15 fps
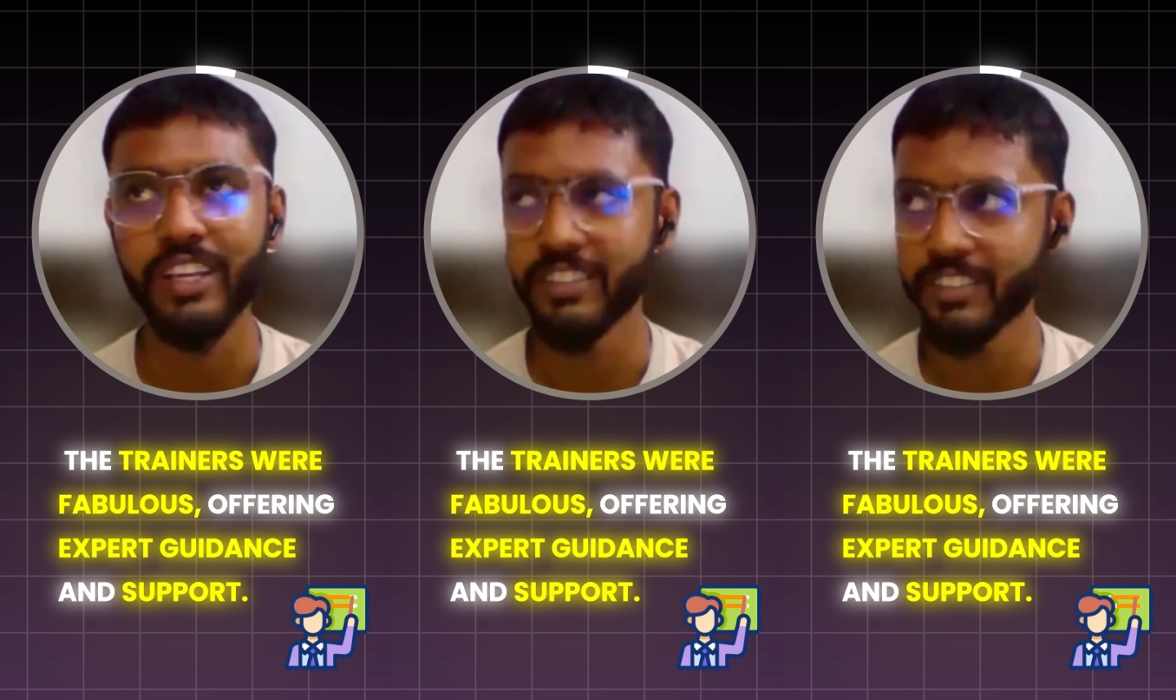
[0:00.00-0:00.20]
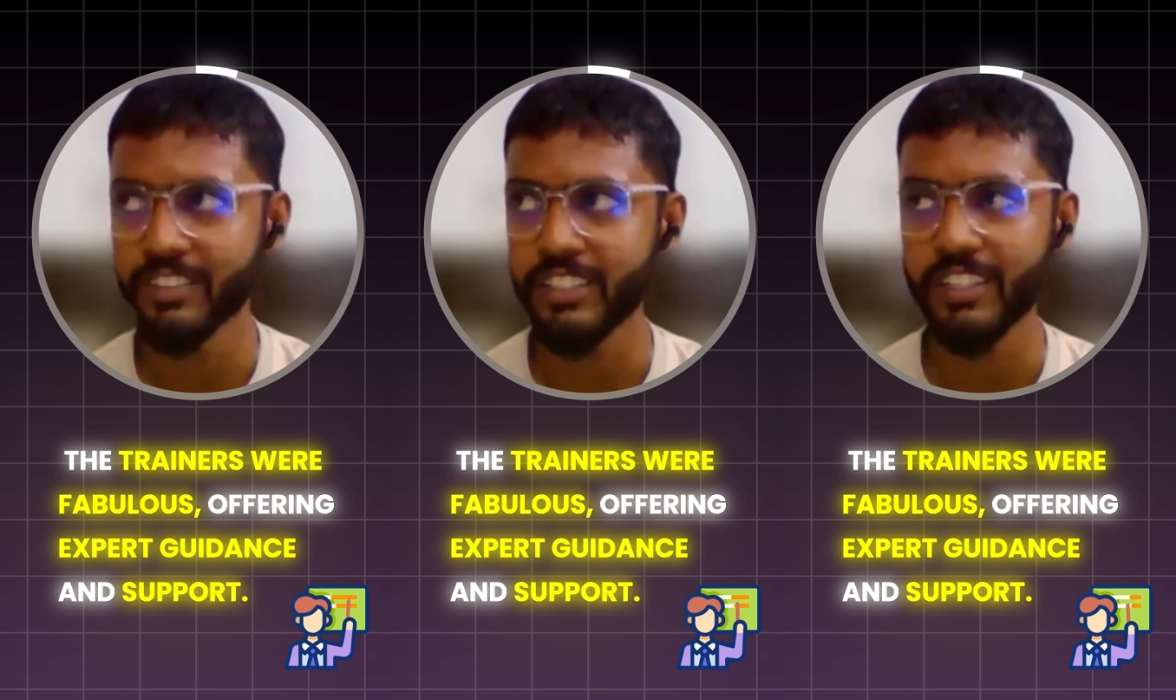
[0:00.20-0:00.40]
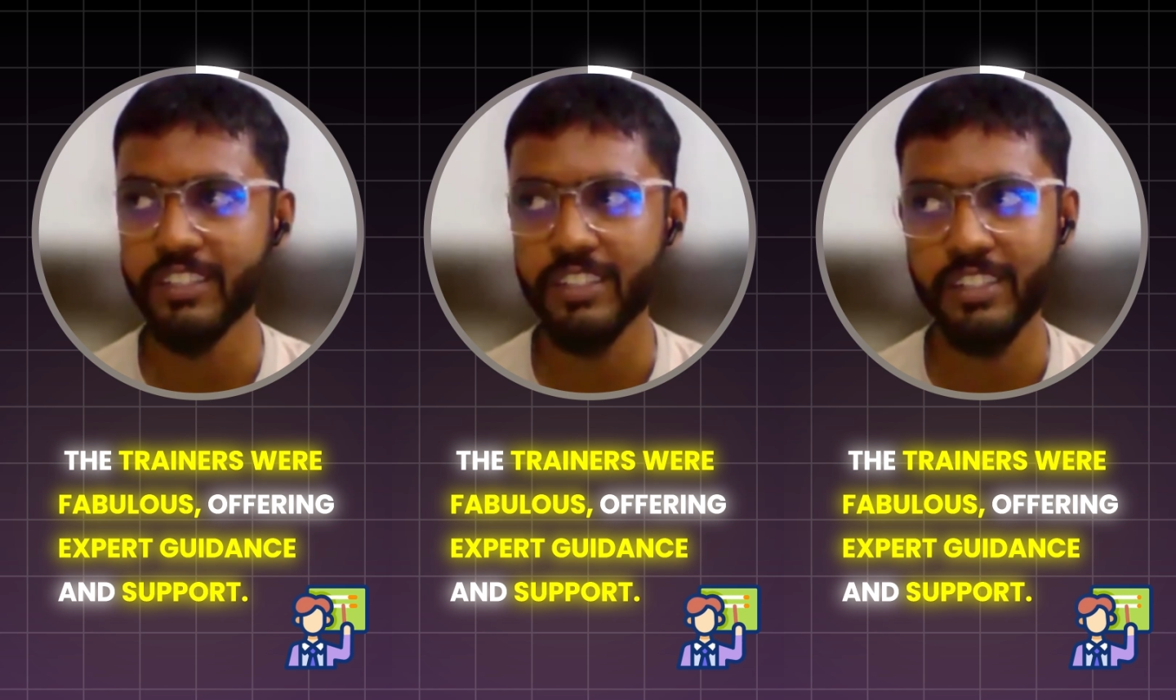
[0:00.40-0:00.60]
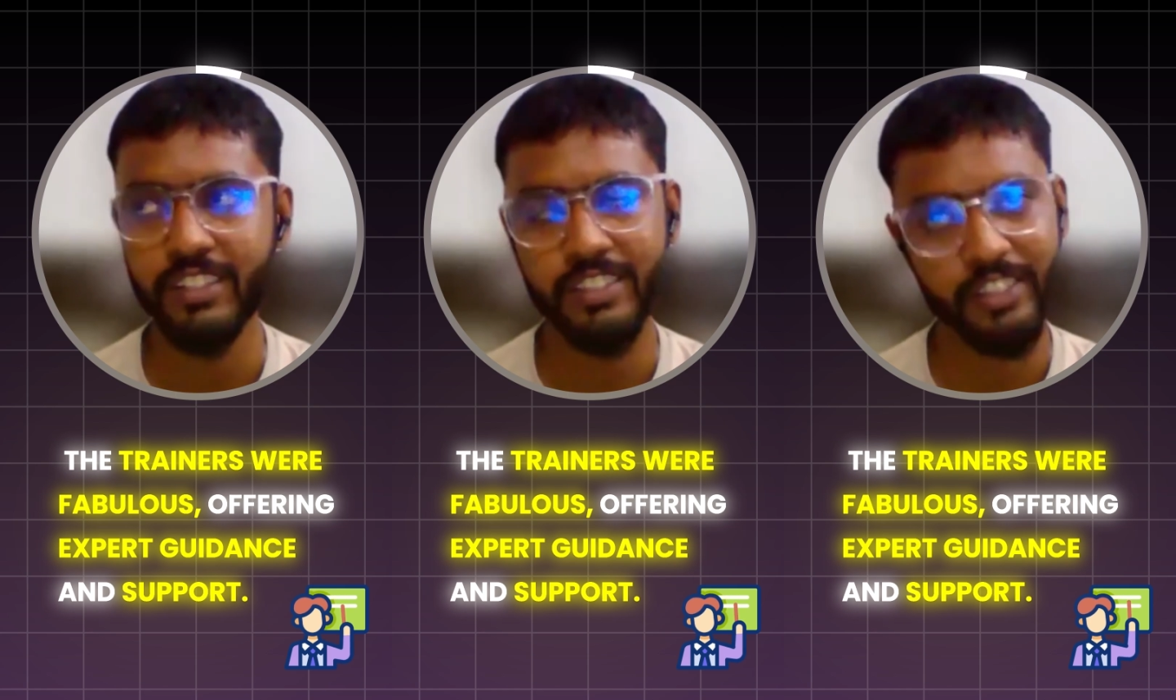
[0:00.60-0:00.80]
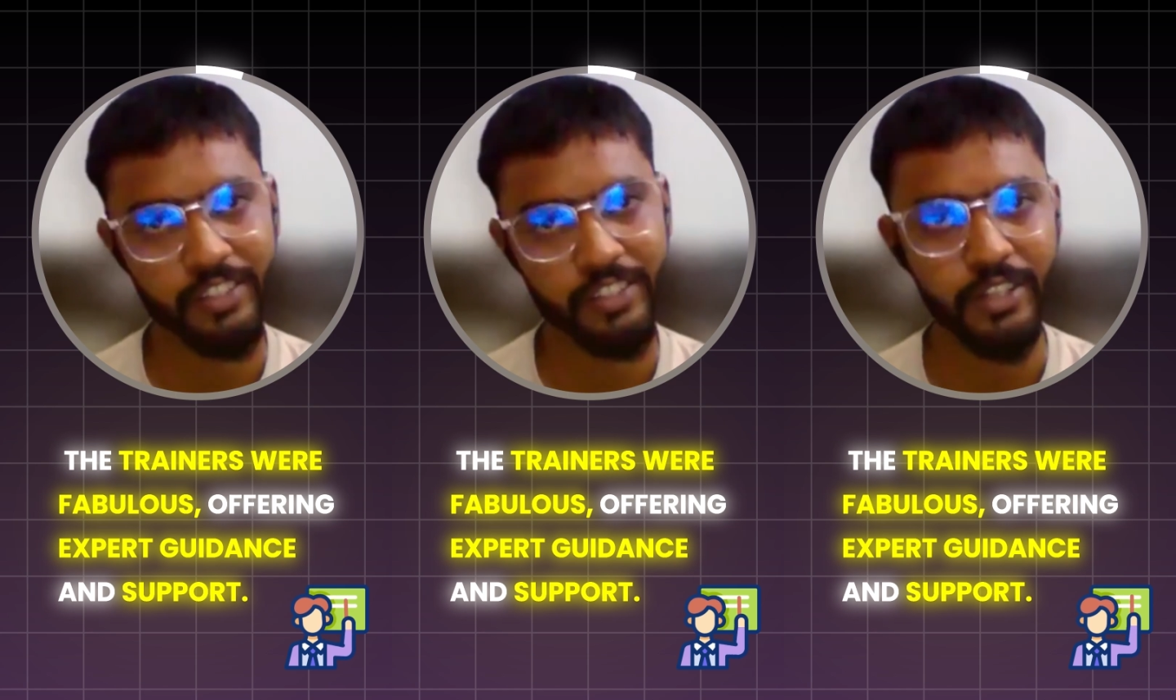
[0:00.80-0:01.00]
instructor,
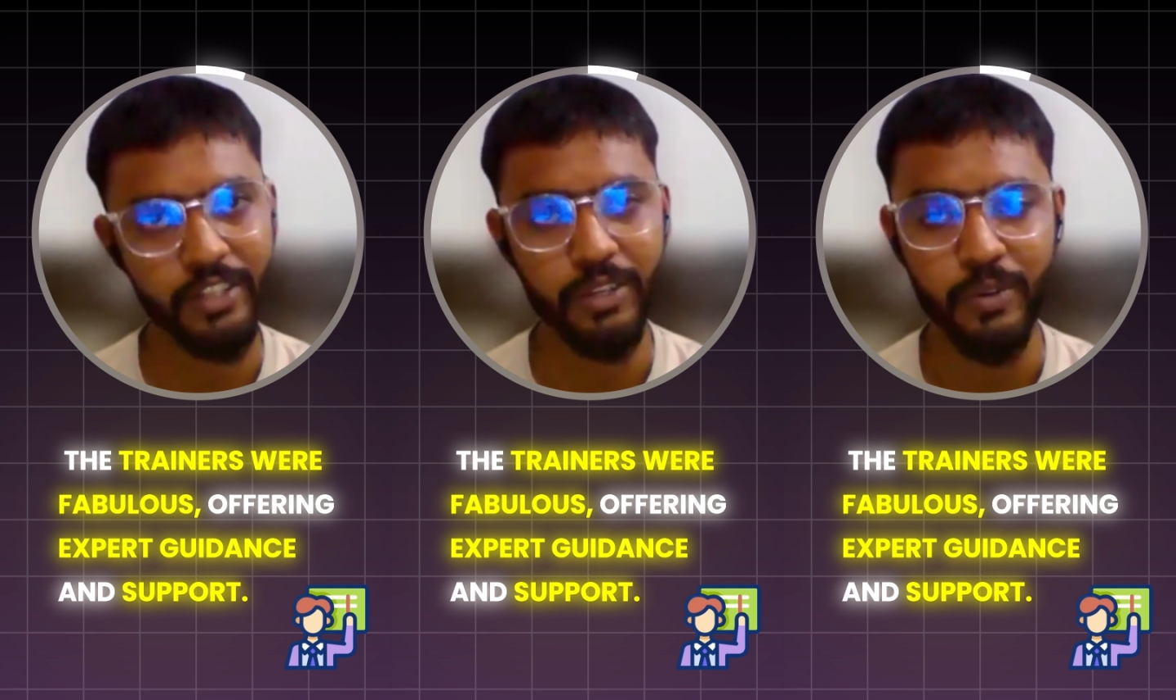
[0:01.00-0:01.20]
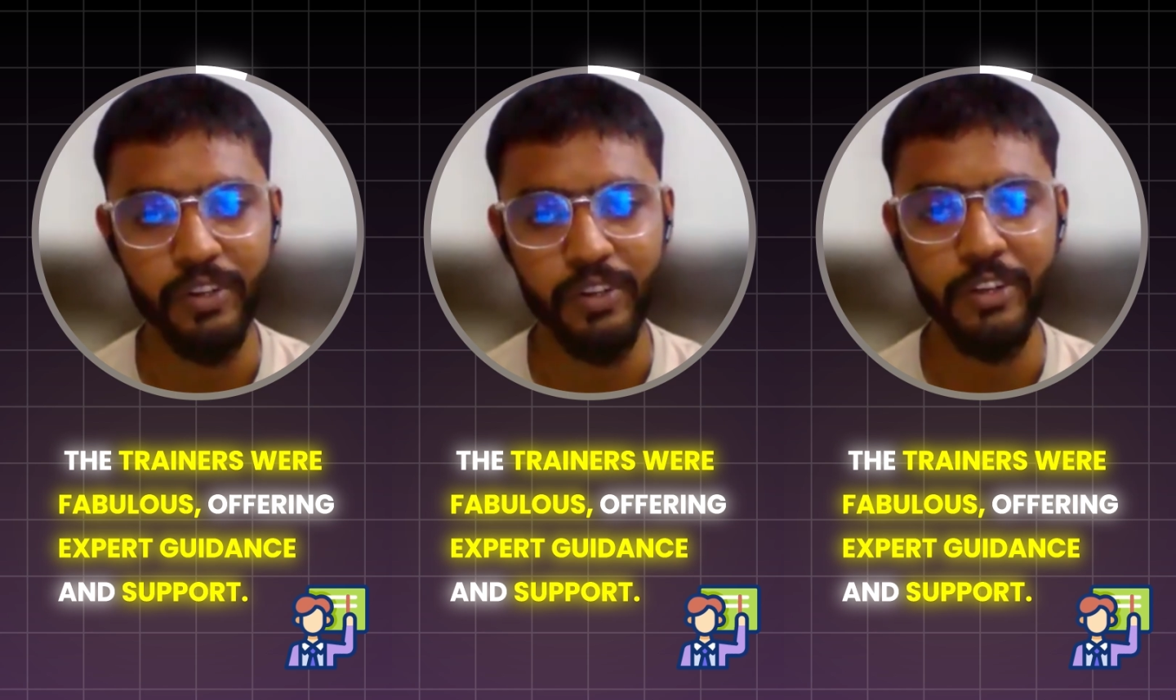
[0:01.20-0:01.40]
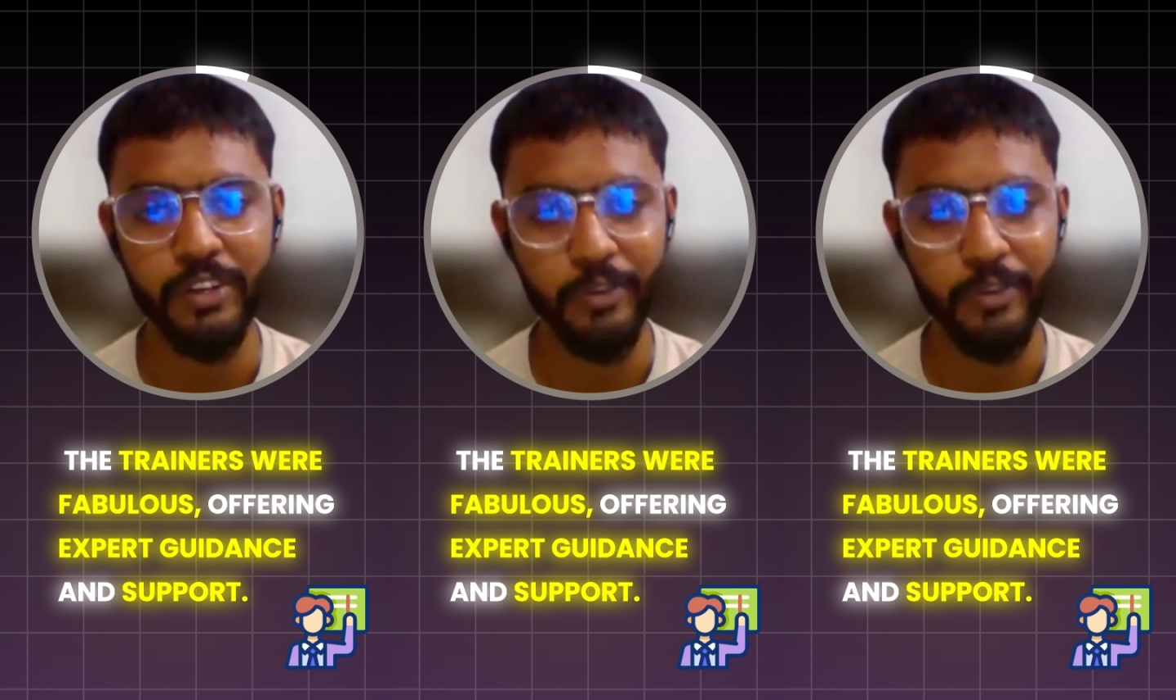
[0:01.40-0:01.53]
such a good